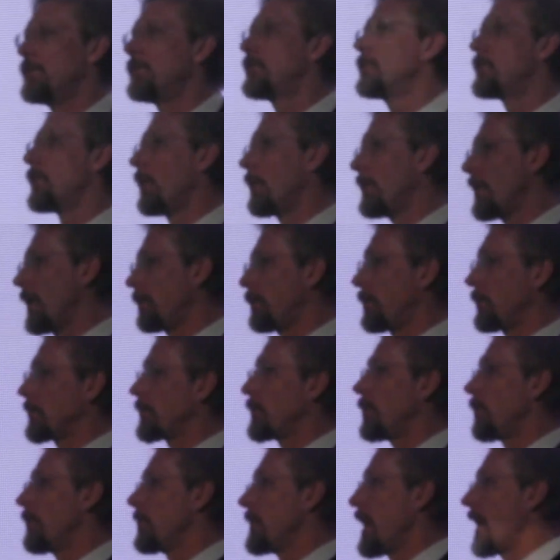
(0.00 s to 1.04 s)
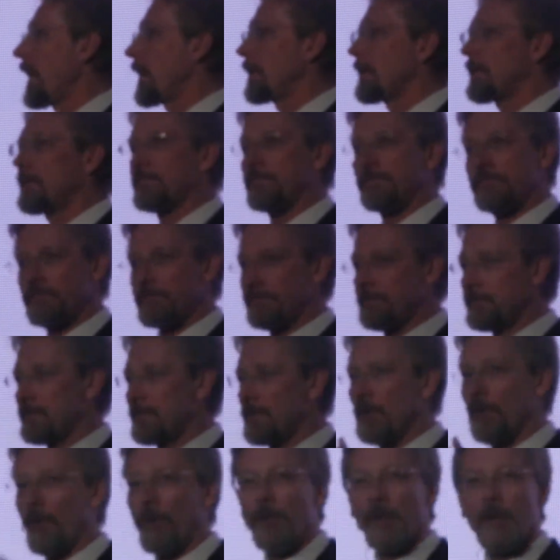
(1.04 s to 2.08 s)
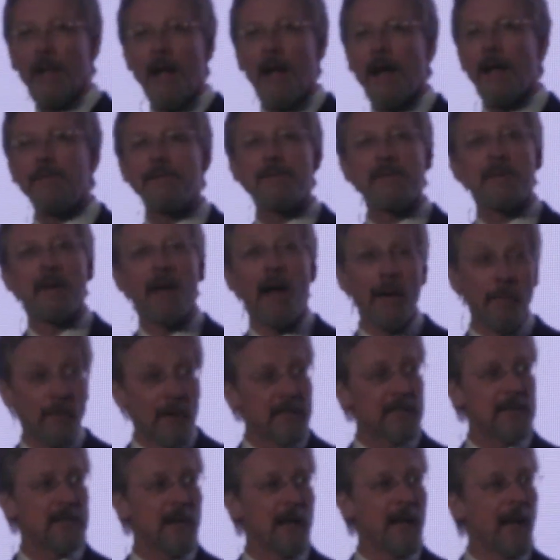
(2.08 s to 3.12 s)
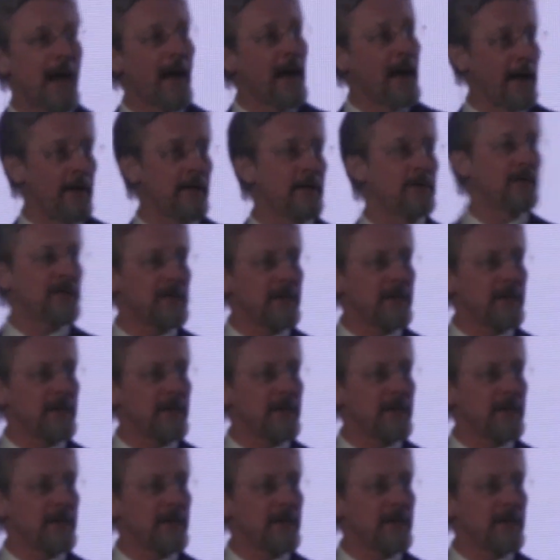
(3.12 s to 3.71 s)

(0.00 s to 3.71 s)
you've grown up with cognac your whole lives. I must say, I hadn't